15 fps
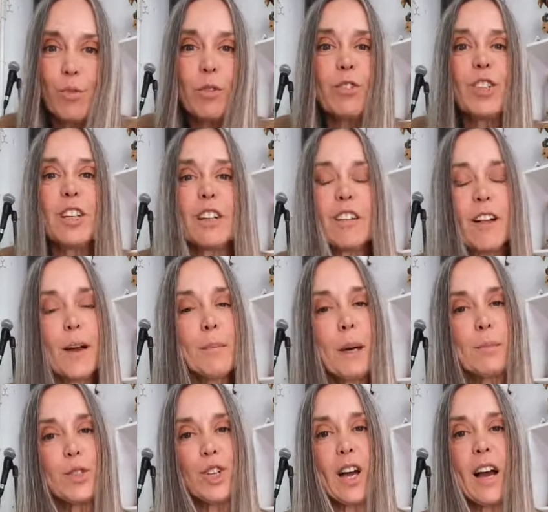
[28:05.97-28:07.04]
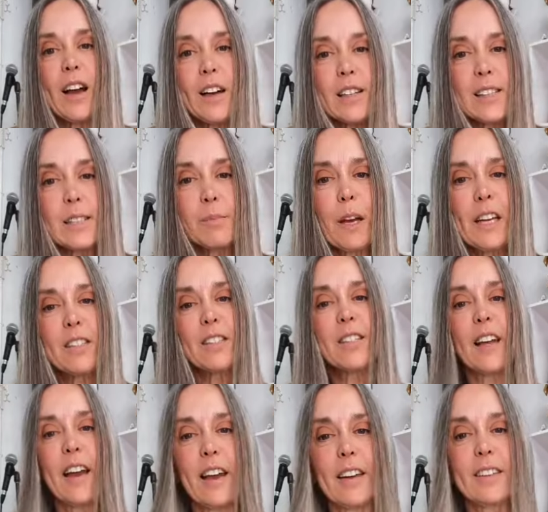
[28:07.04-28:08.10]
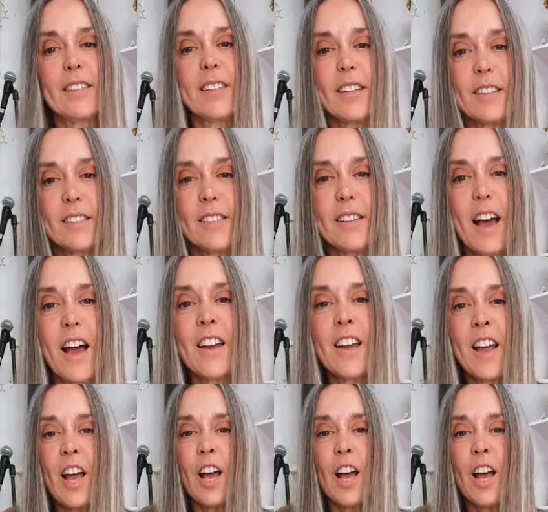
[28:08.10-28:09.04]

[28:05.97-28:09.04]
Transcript: We've got to climb up to heart space to access that.